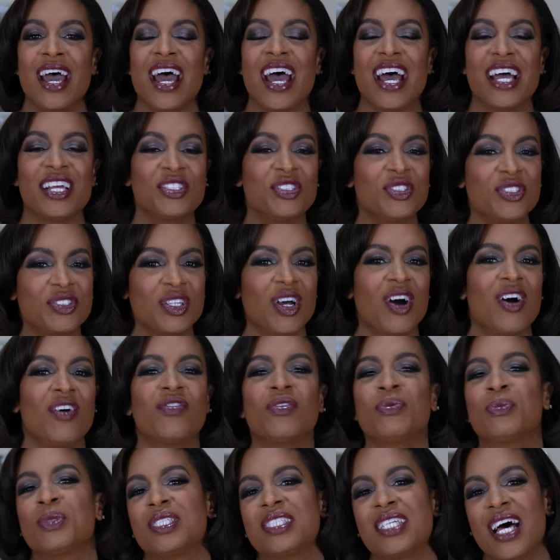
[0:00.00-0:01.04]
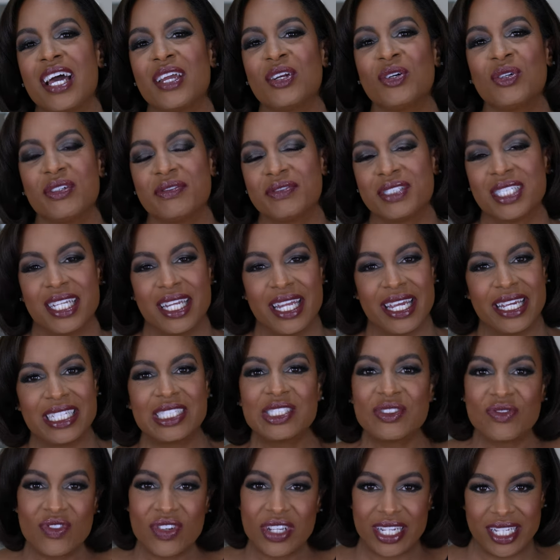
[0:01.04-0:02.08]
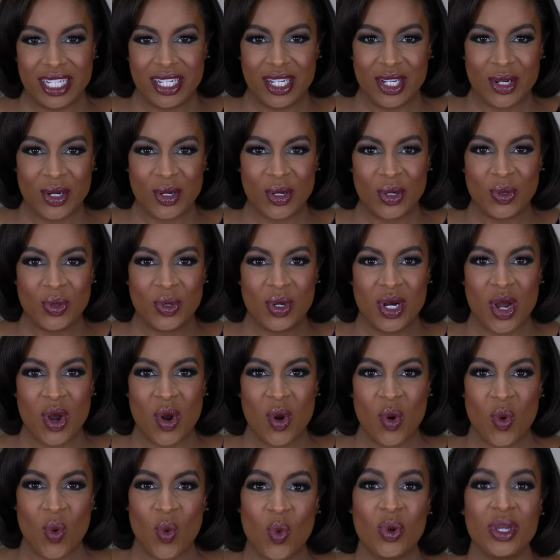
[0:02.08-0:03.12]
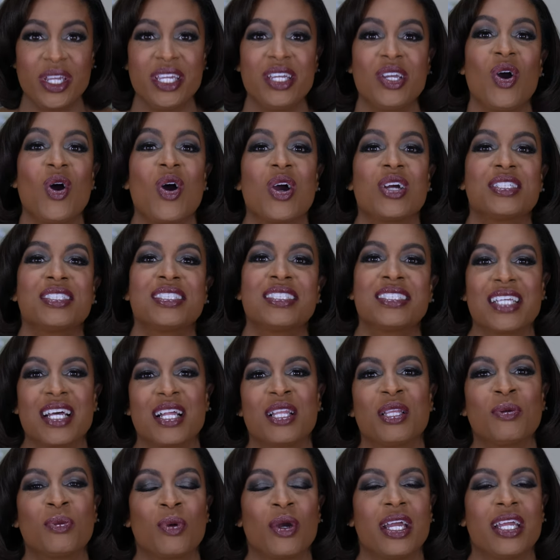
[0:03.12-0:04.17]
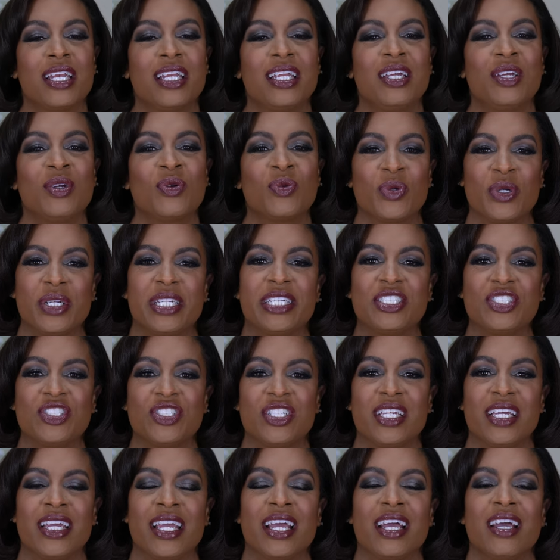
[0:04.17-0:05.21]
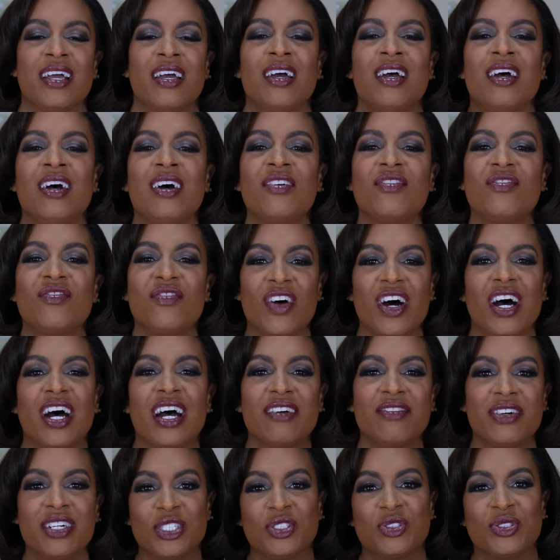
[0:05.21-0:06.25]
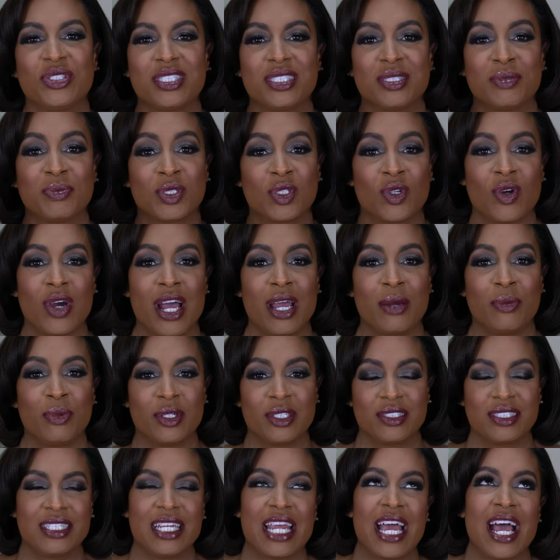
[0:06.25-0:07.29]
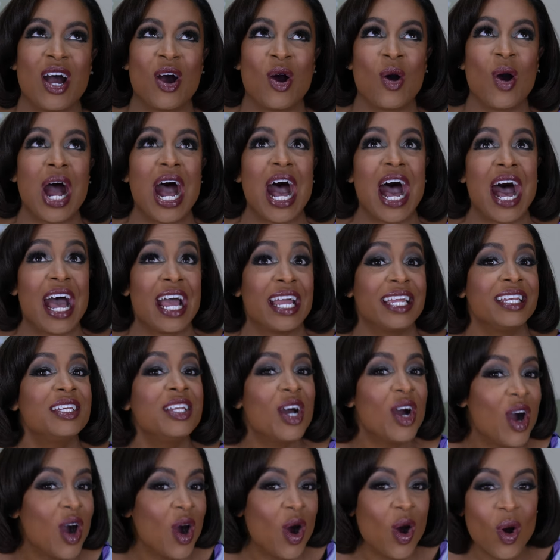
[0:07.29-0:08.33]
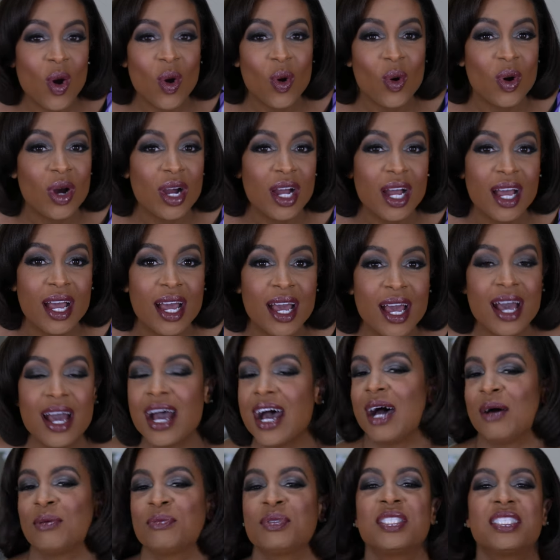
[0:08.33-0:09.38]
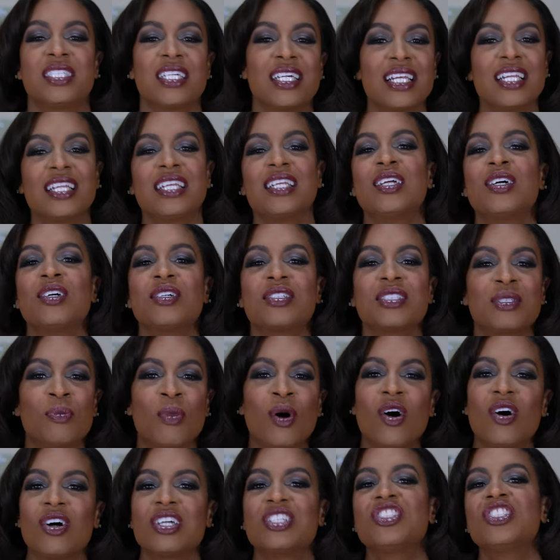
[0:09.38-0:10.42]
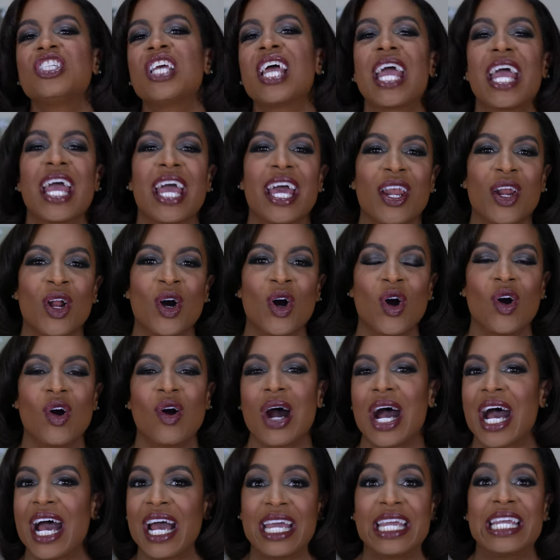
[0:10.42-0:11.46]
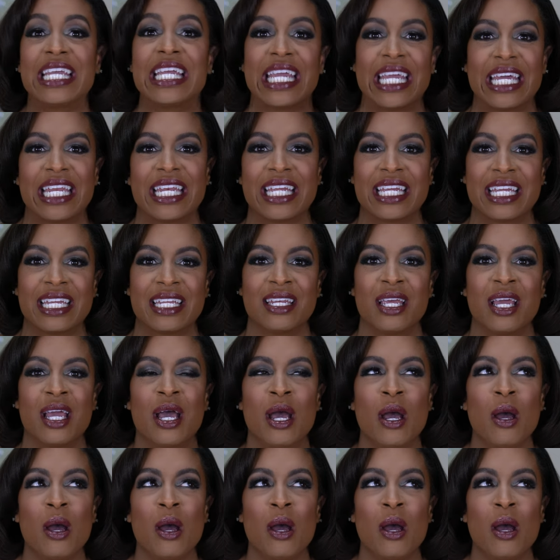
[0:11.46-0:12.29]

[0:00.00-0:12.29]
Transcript: As you saw from the title of today's video, we are celebrating reaching 500 subscribers. Now, I know I'm still a little small channel. I get it.